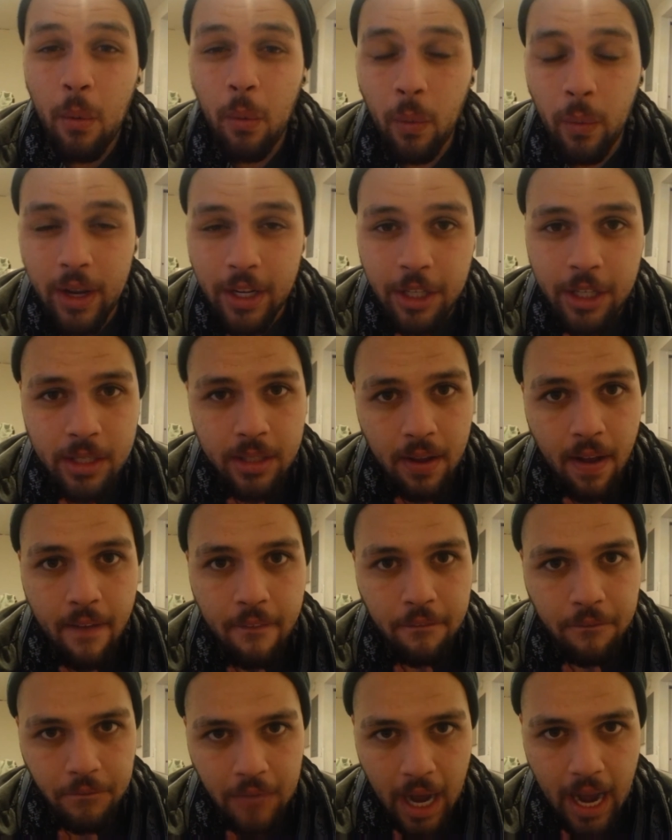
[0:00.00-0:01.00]
which is
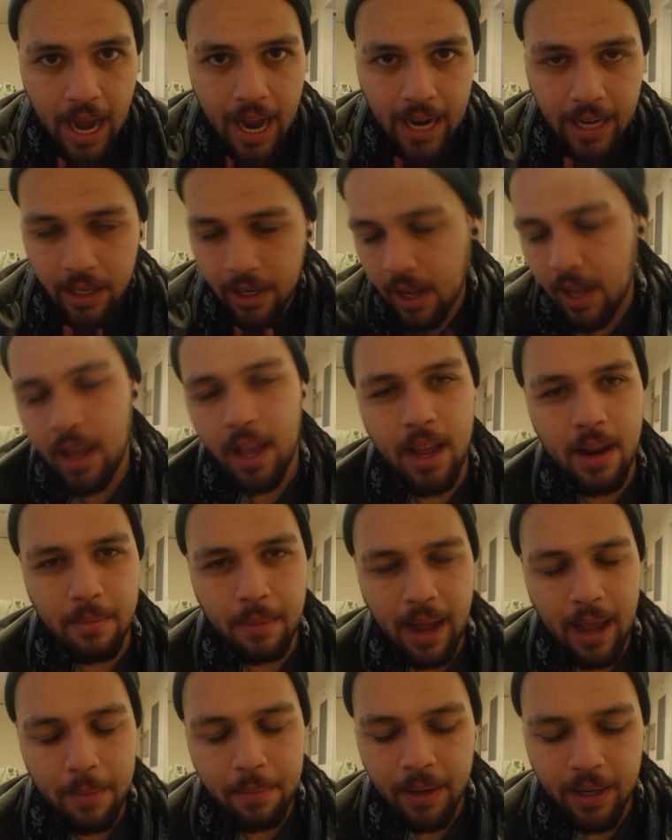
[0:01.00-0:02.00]
fine in
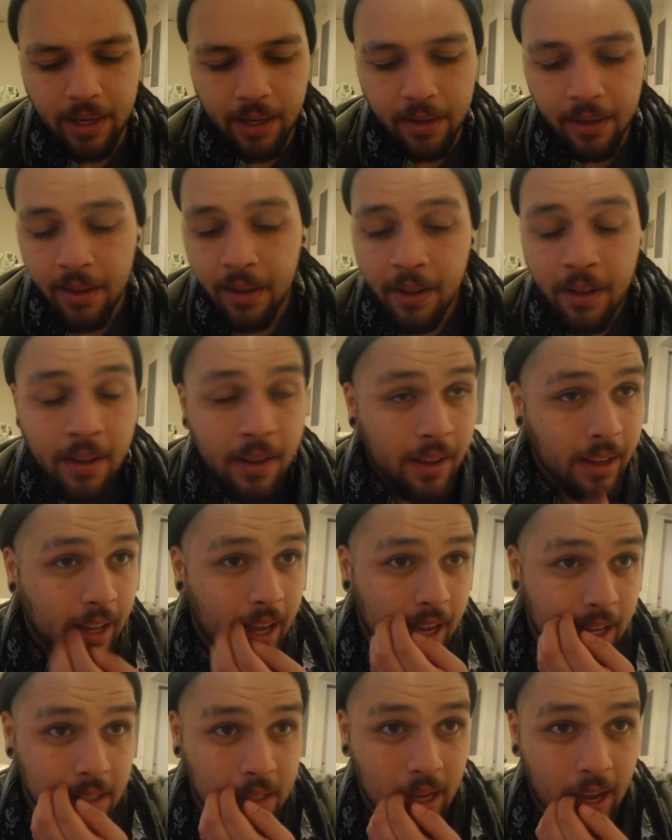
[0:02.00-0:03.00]
my opinion,
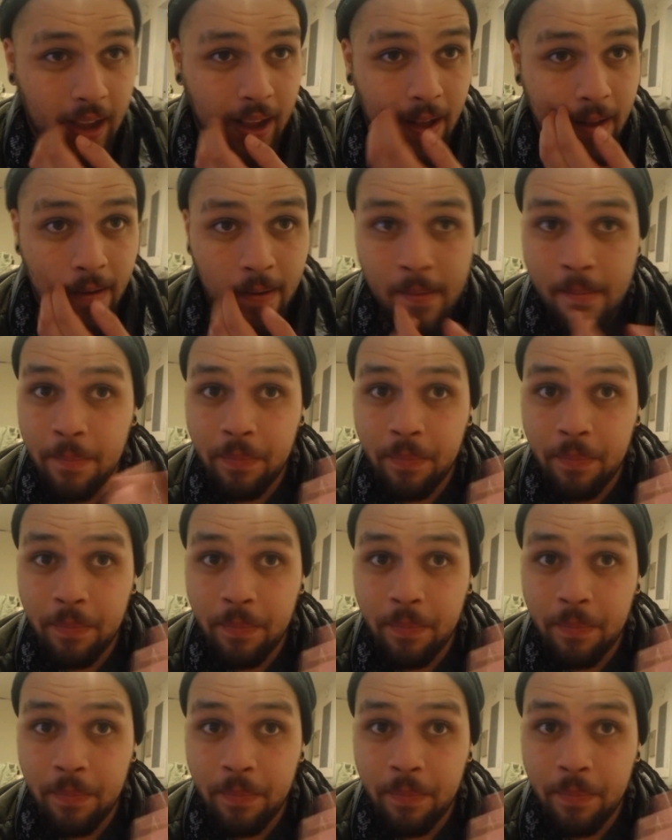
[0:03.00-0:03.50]
because I